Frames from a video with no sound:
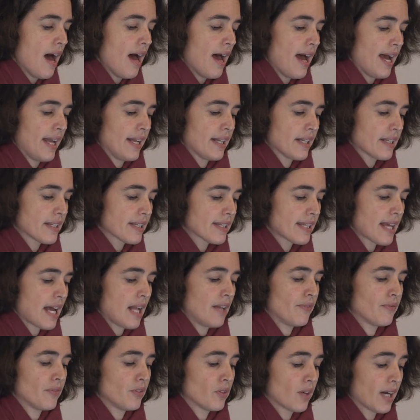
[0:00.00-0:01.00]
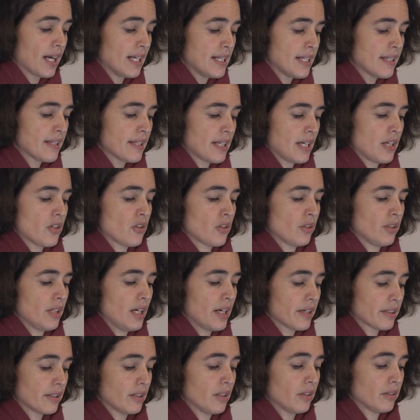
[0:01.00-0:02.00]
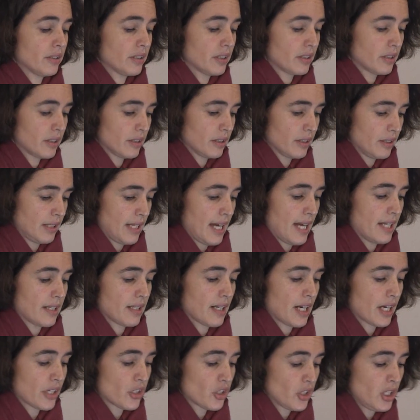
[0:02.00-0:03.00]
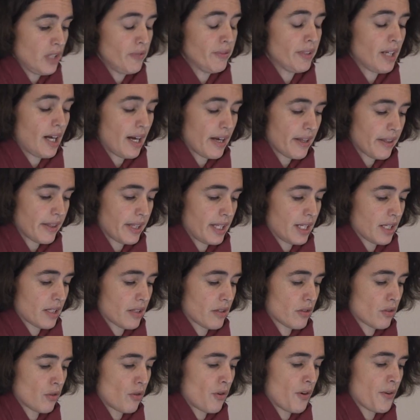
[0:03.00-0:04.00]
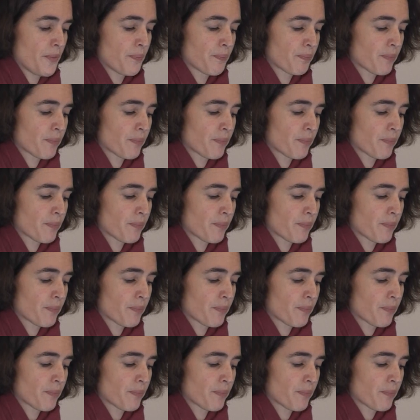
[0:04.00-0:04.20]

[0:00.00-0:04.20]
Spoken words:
and self-localization are not yet achieved. I think so.